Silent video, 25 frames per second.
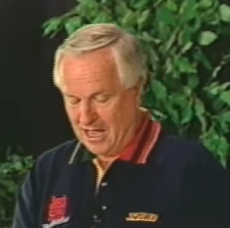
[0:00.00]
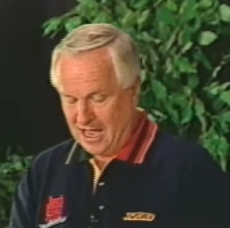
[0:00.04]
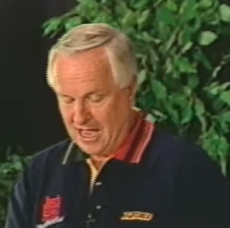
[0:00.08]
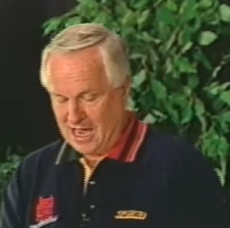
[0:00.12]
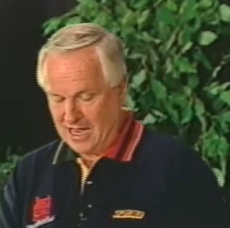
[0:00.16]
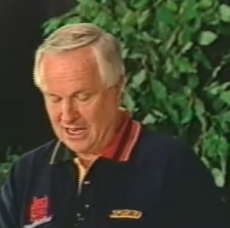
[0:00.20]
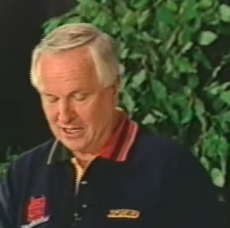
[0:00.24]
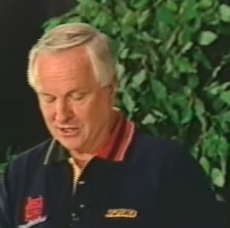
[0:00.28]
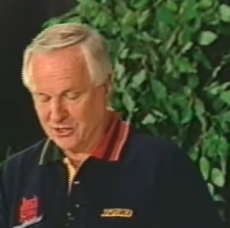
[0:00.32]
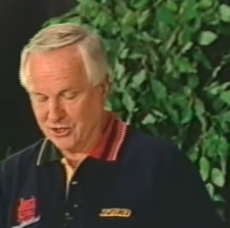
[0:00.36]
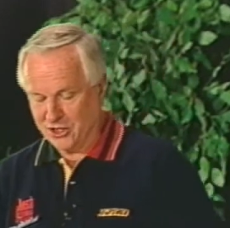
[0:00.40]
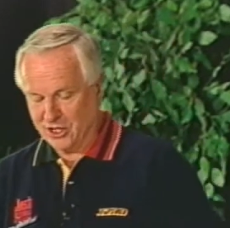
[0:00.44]

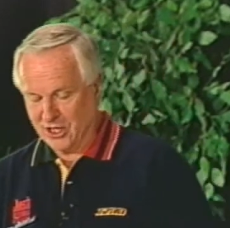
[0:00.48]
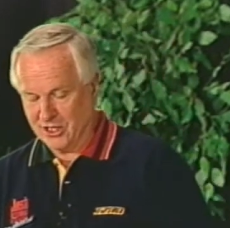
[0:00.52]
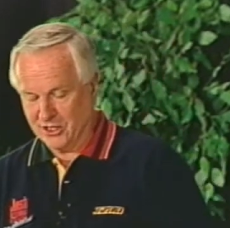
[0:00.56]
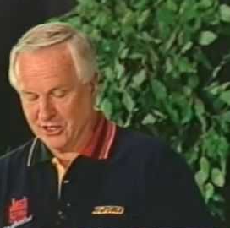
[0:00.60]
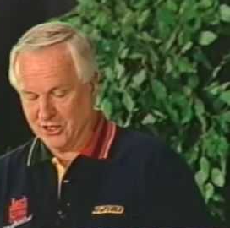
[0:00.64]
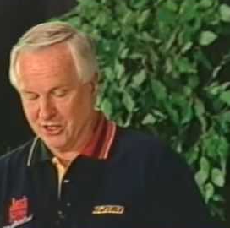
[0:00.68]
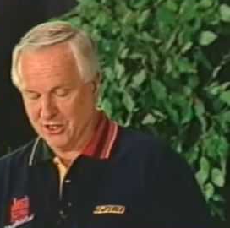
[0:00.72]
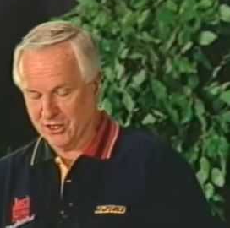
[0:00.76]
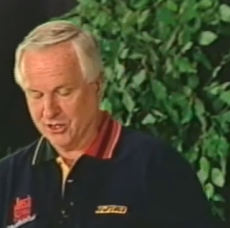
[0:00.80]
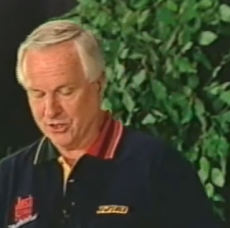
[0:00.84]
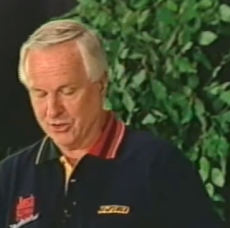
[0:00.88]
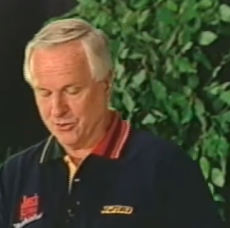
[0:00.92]
And
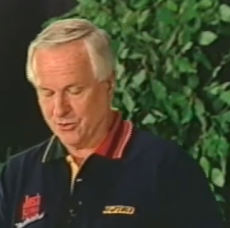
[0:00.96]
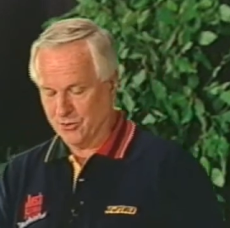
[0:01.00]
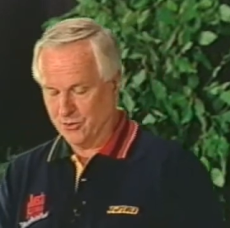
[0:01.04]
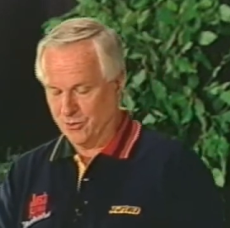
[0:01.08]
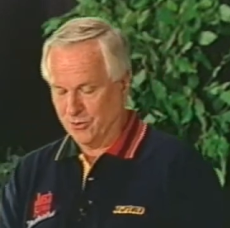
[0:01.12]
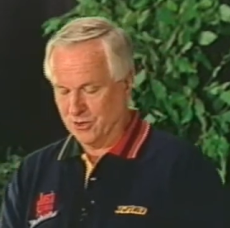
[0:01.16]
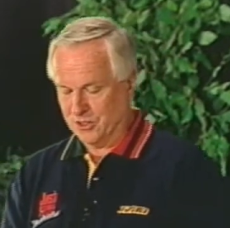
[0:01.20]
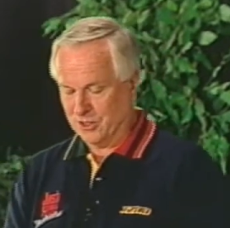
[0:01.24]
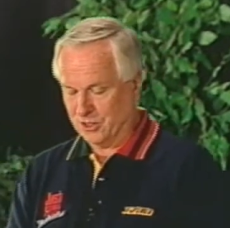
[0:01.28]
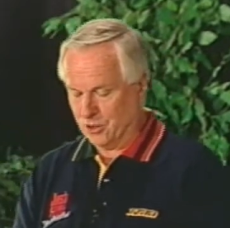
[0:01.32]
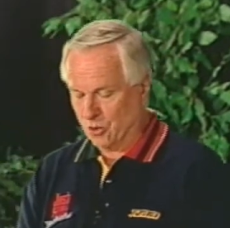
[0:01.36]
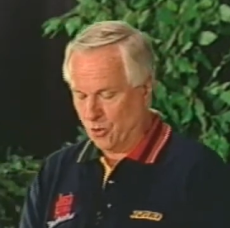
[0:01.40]
Jesus
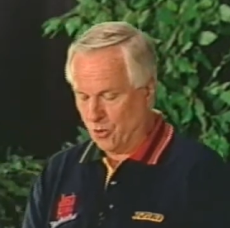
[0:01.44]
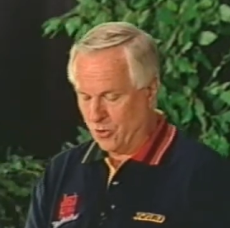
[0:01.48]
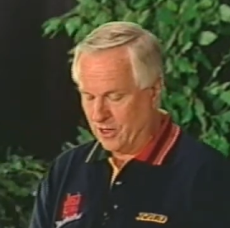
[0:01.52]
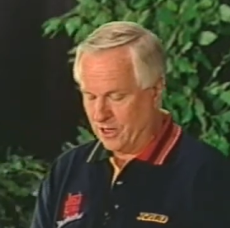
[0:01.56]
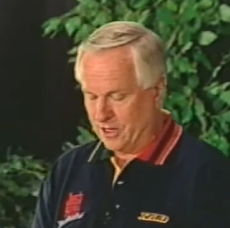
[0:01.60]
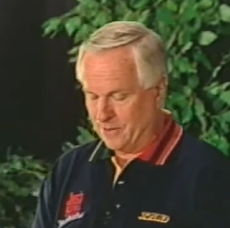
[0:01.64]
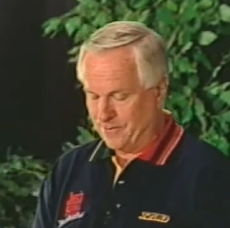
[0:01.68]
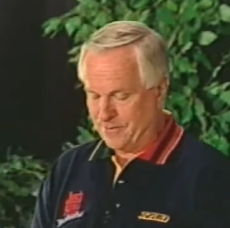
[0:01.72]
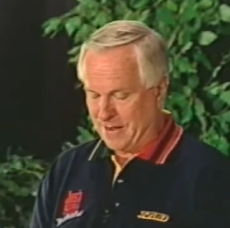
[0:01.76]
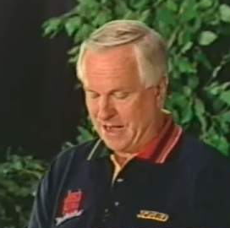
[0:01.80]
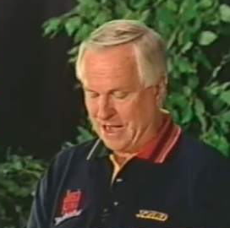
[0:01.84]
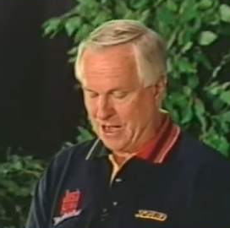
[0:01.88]
was going
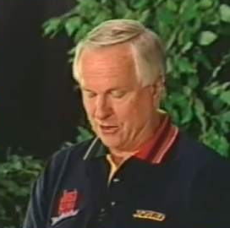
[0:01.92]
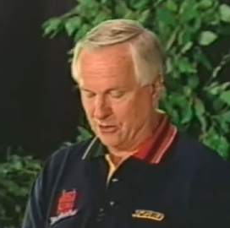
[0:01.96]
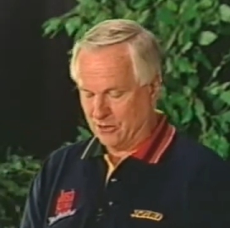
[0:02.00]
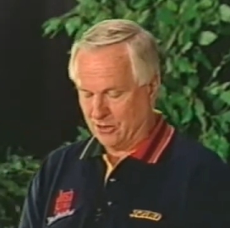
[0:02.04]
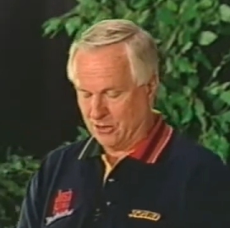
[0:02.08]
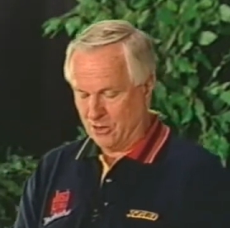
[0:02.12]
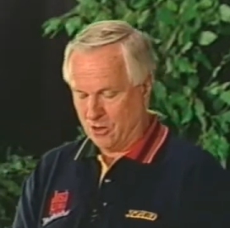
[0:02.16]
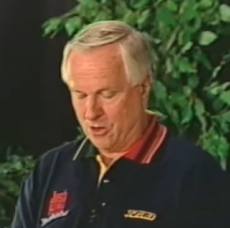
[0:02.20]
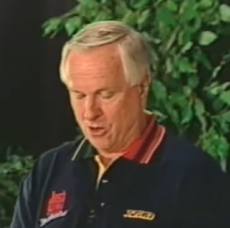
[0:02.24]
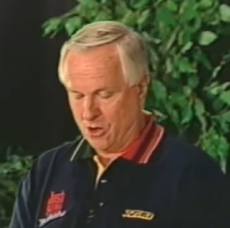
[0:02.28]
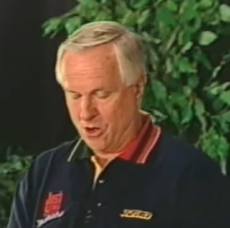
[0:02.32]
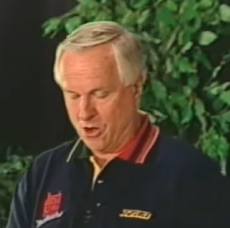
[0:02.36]

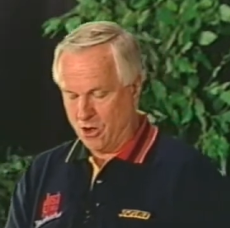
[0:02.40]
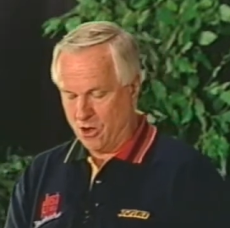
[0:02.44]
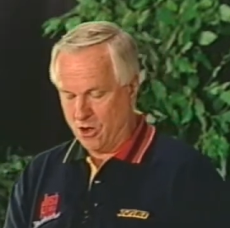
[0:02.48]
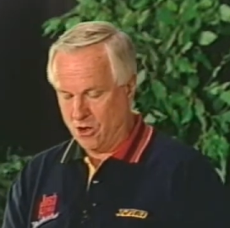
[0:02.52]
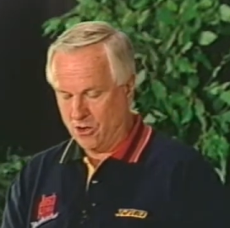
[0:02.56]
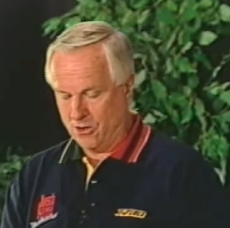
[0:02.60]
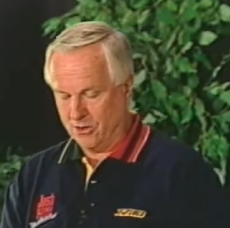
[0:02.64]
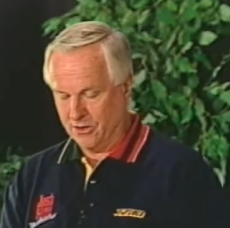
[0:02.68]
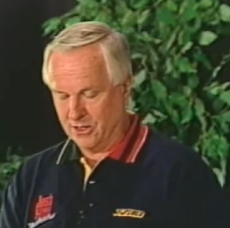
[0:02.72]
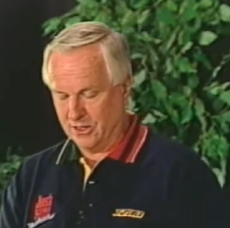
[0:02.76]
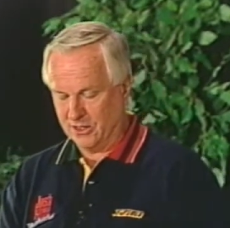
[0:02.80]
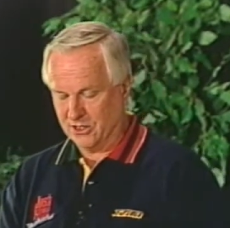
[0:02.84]
about
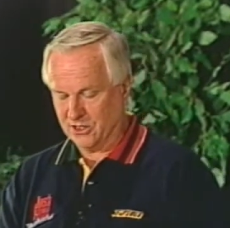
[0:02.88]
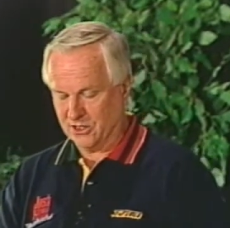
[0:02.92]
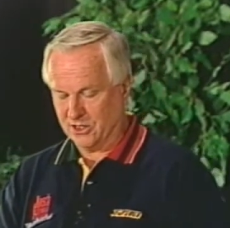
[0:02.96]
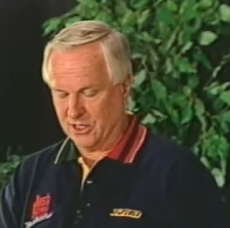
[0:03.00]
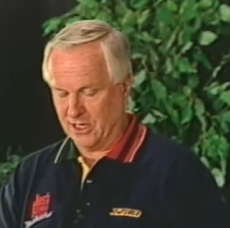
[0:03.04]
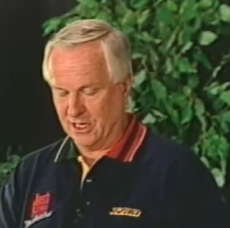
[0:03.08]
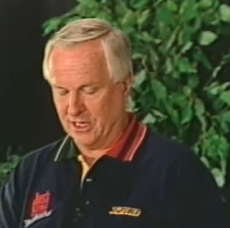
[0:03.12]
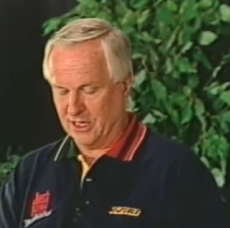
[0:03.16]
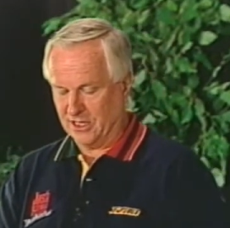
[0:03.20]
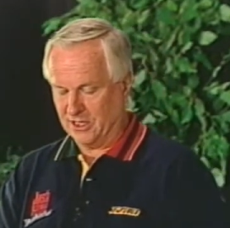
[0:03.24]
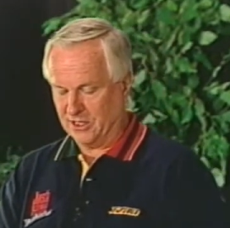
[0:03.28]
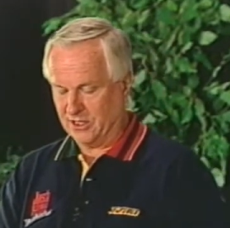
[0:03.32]
all the
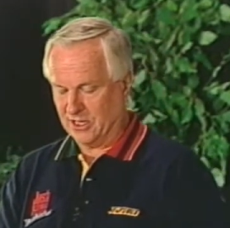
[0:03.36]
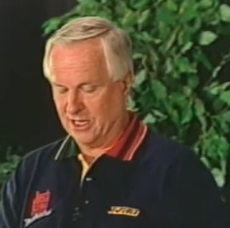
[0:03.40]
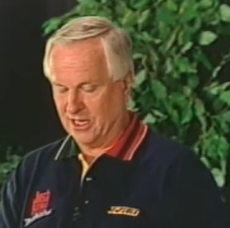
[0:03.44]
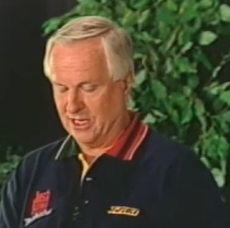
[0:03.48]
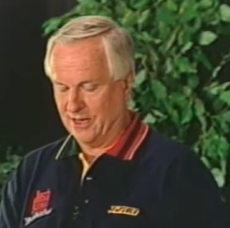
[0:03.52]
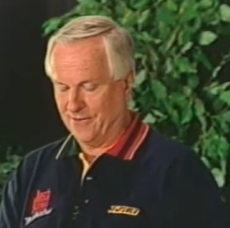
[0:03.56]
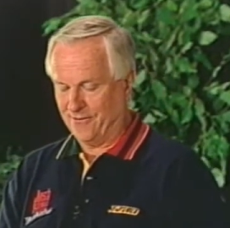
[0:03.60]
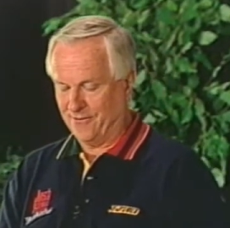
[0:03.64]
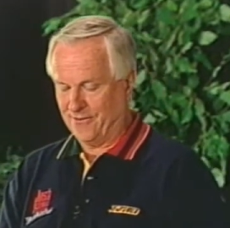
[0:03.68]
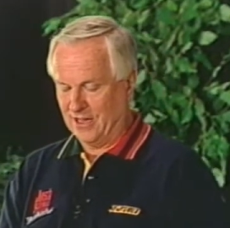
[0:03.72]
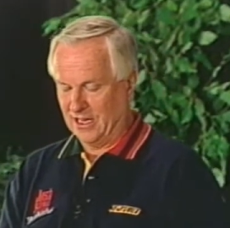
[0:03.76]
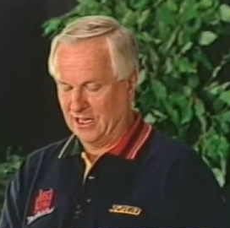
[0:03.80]
cities and
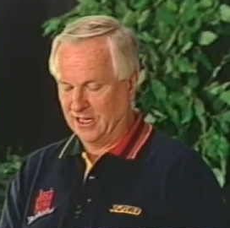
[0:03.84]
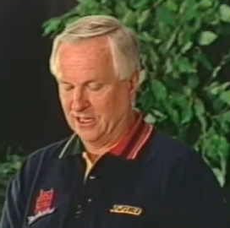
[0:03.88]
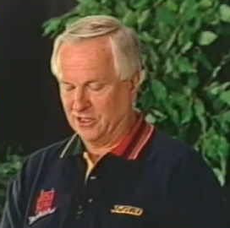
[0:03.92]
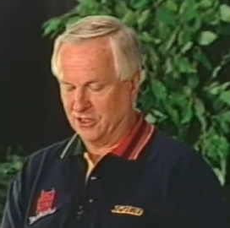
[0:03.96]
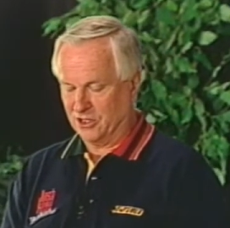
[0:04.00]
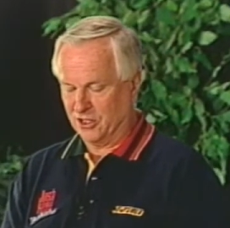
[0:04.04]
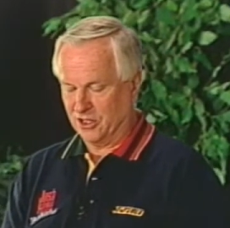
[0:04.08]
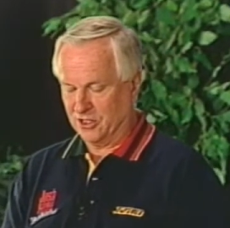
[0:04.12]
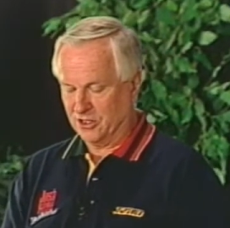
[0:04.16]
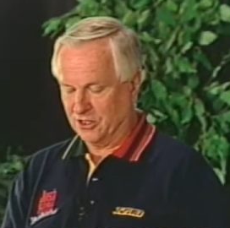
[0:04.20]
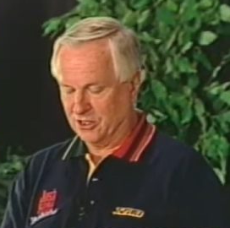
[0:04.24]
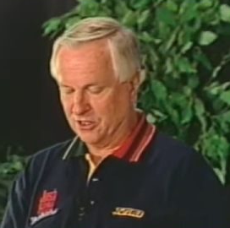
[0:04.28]
the
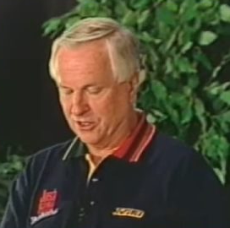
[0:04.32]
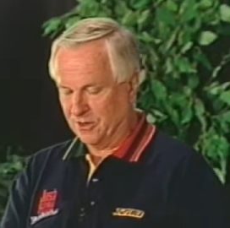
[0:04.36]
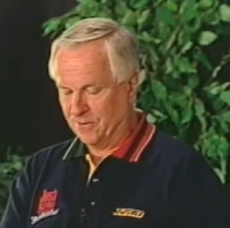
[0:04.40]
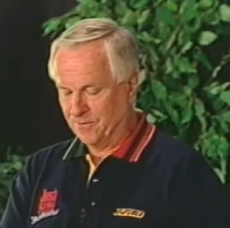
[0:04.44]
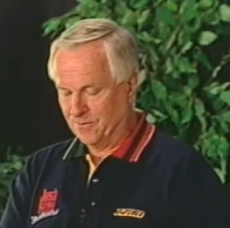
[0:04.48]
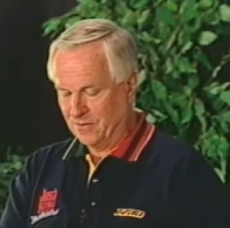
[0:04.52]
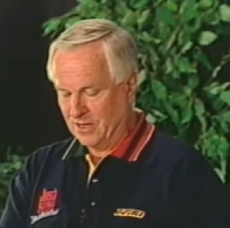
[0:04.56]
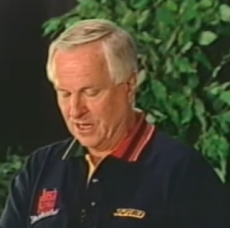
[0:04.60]
villages,